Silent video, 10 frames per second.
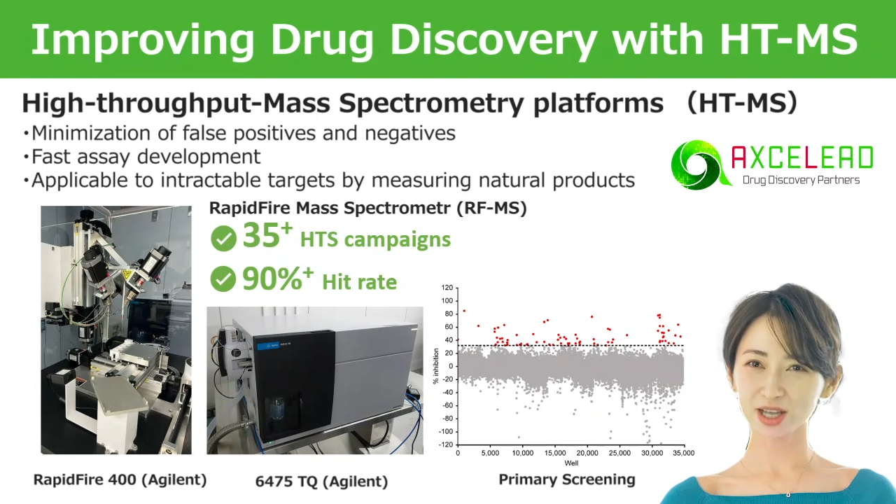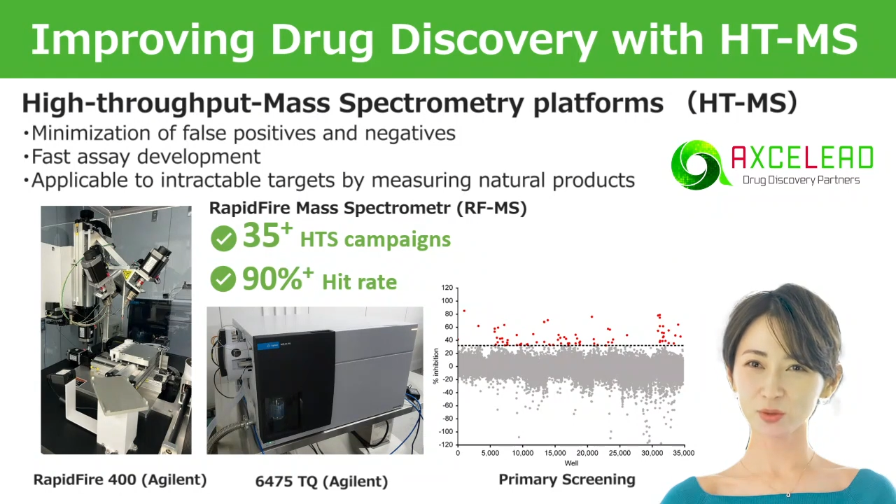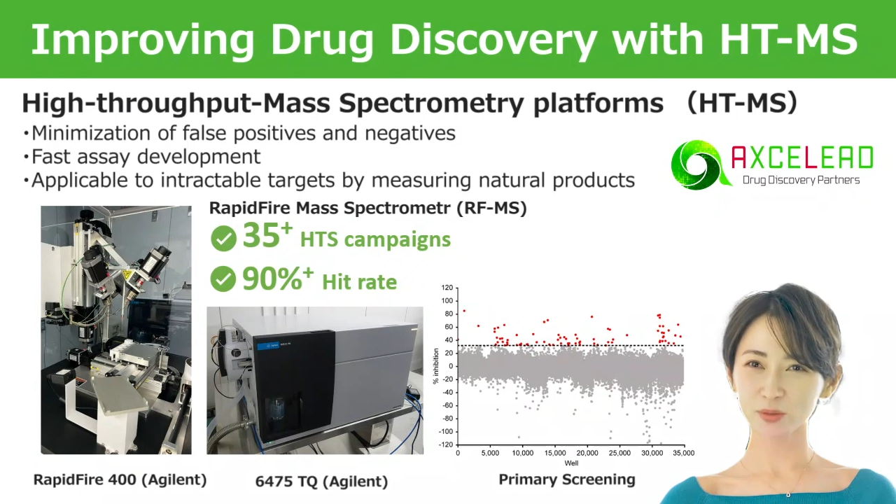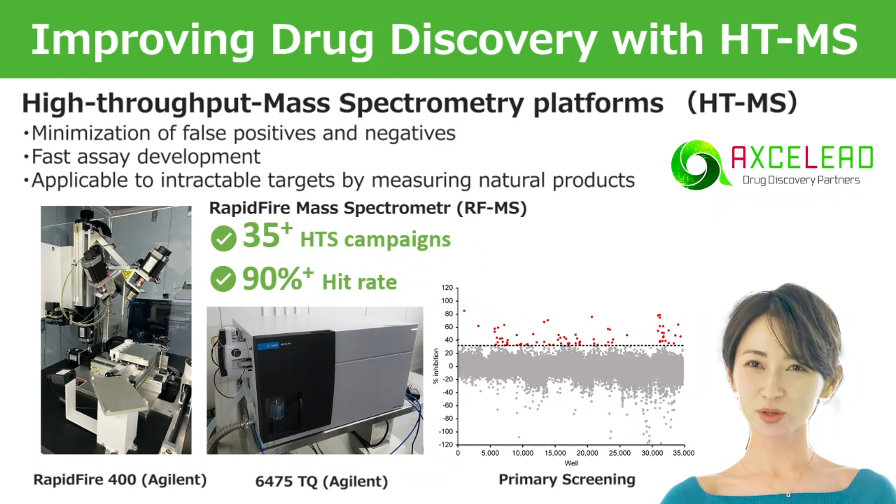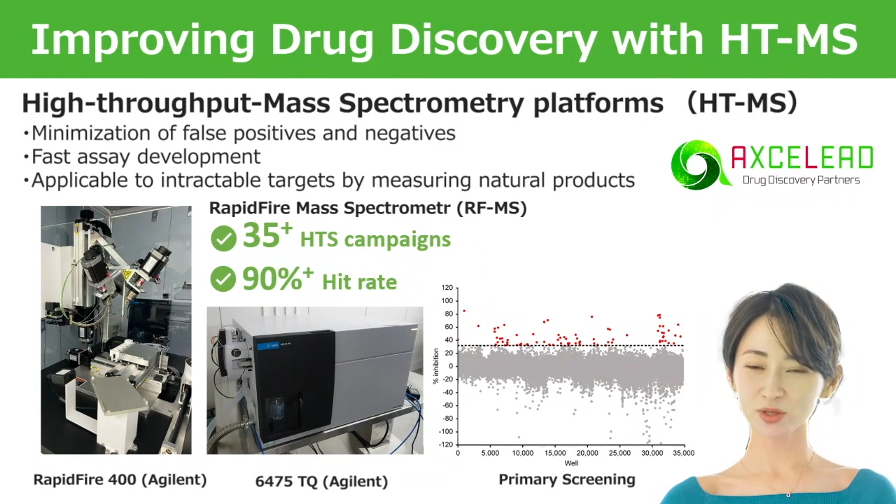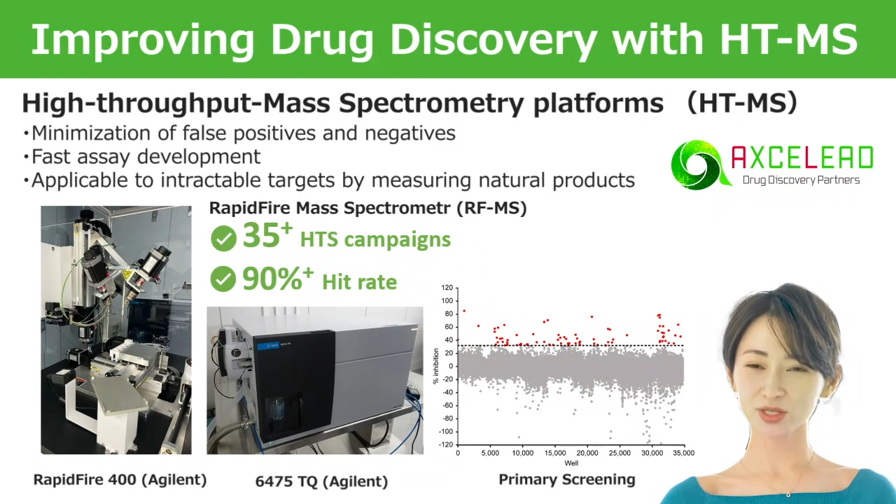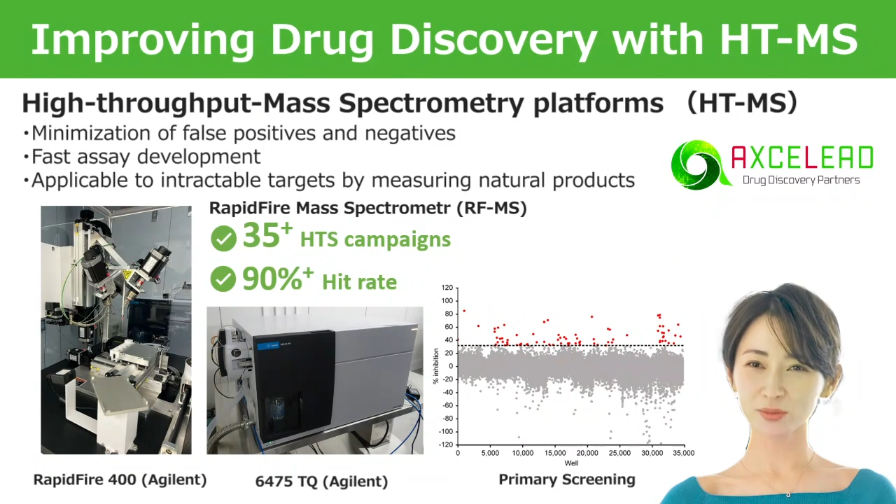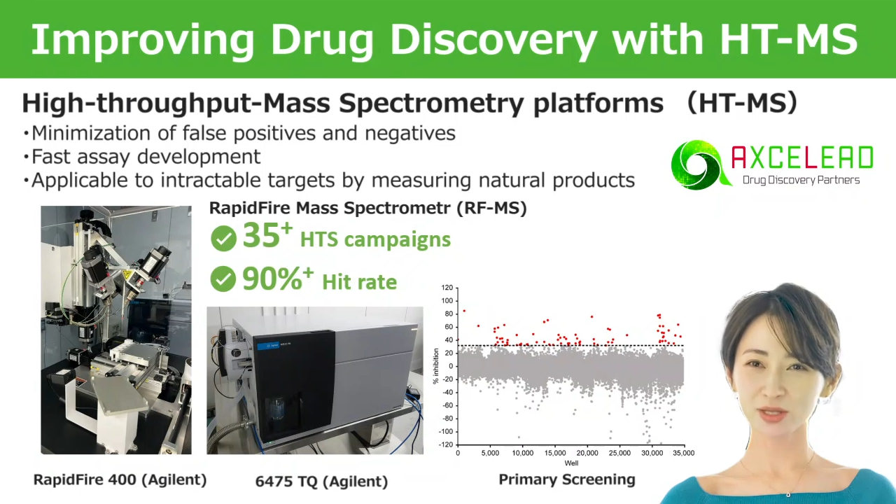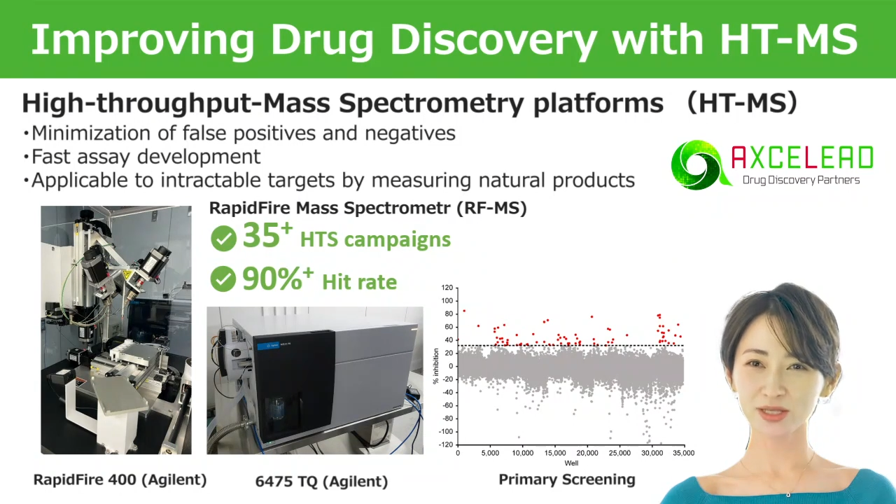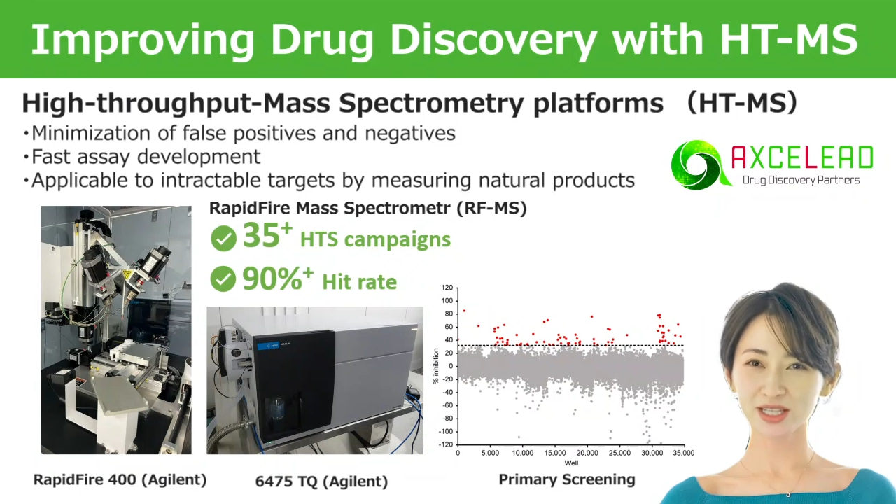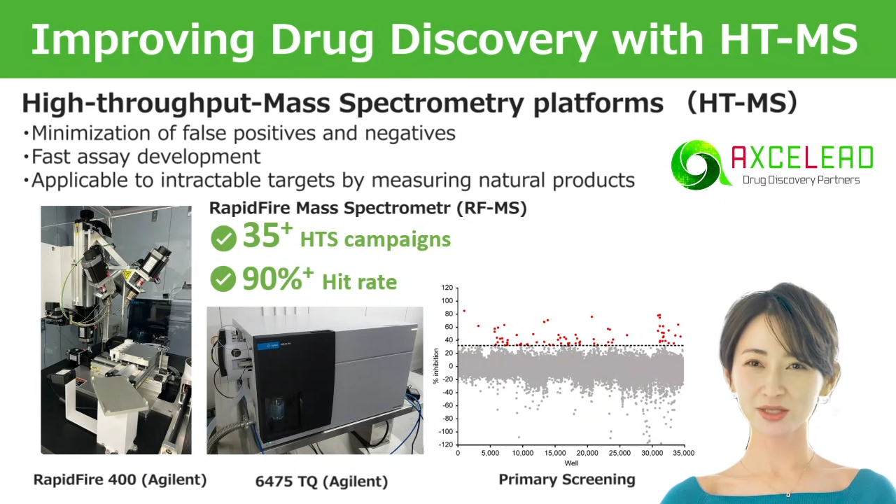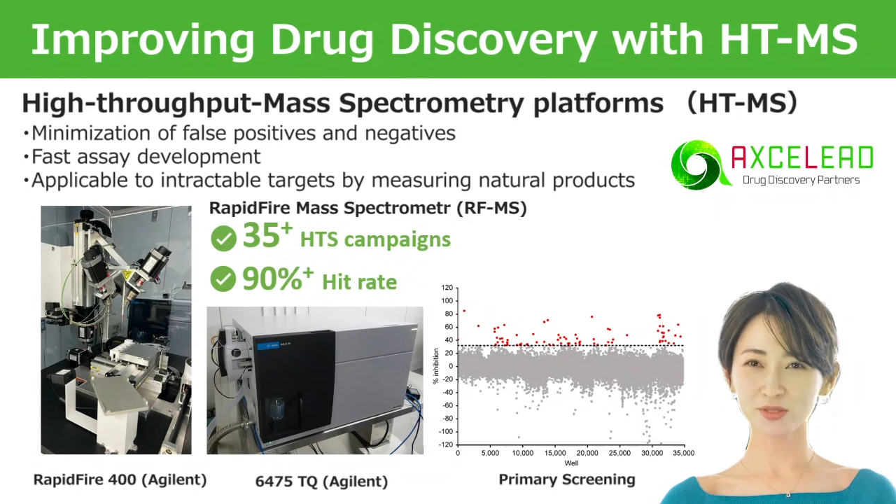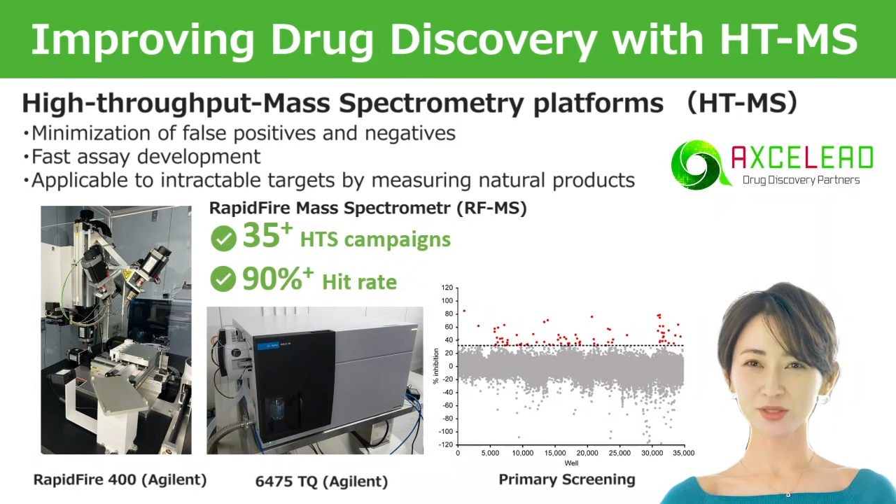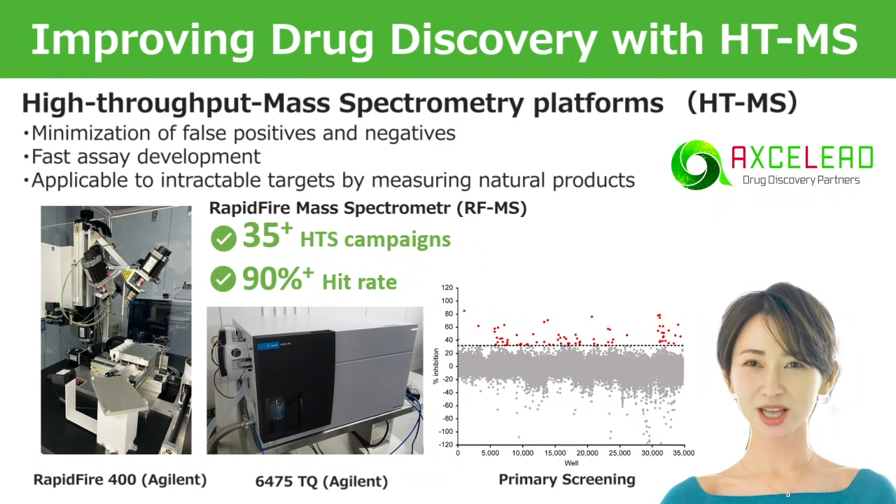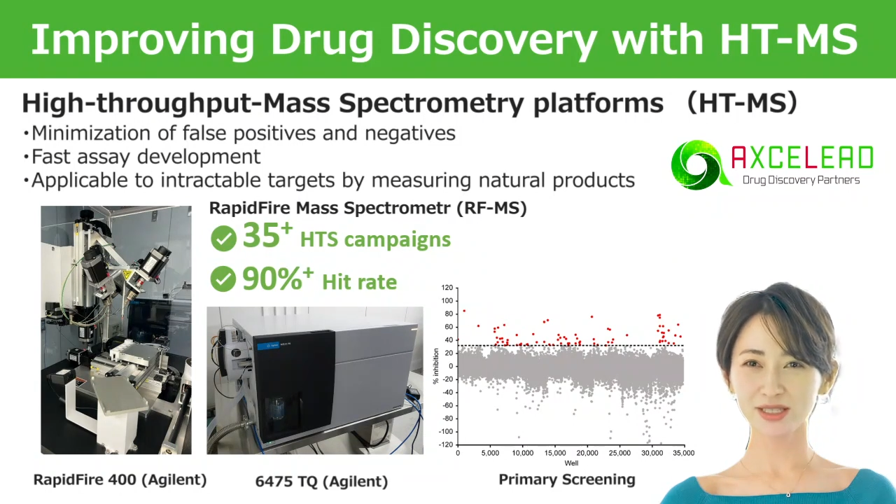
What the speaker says: and reproducibility for the